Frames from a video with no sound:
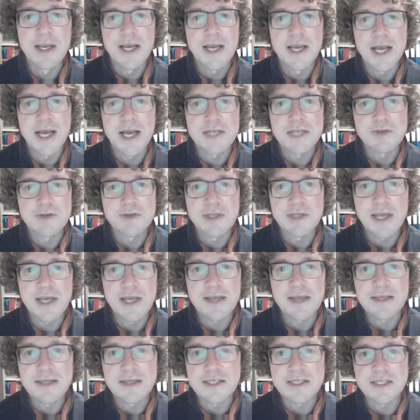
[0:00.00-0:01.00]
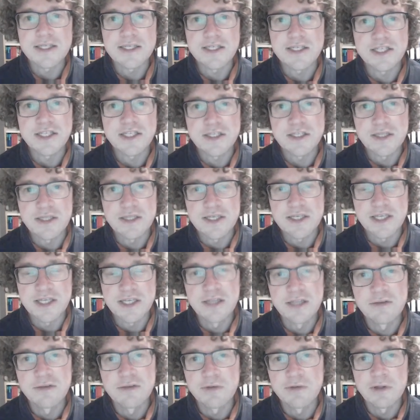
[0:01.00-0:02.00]
As we take this
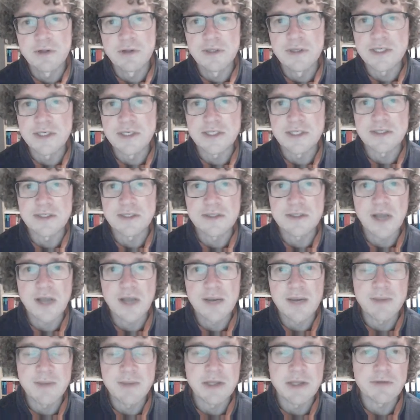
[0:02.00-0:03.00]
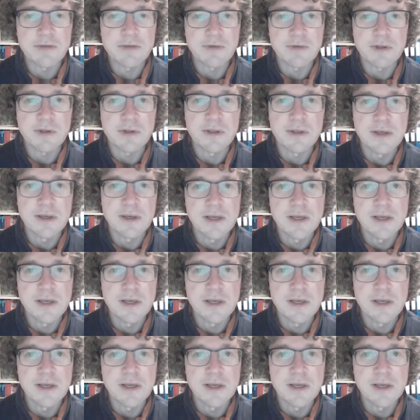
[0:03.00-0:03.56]
interval, this time interval,